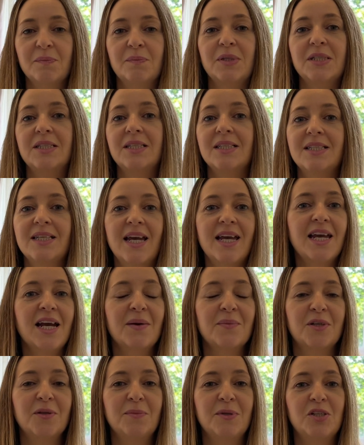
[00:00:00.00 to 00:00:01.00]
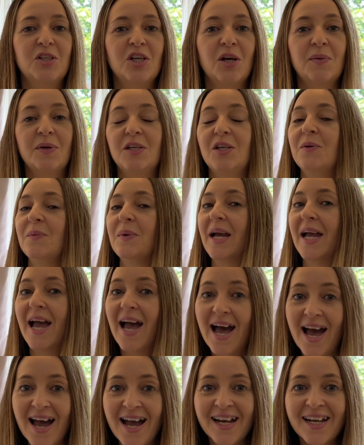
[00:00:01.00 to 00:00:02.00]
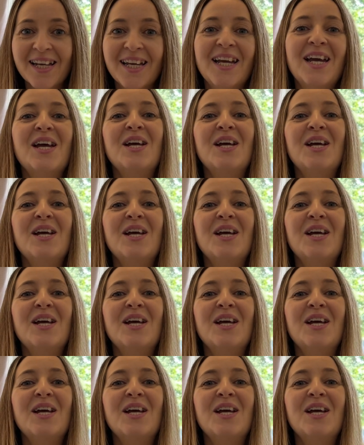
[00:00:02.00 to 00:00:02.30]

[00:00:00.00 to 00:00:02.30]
But today I'm going to be showing you a hack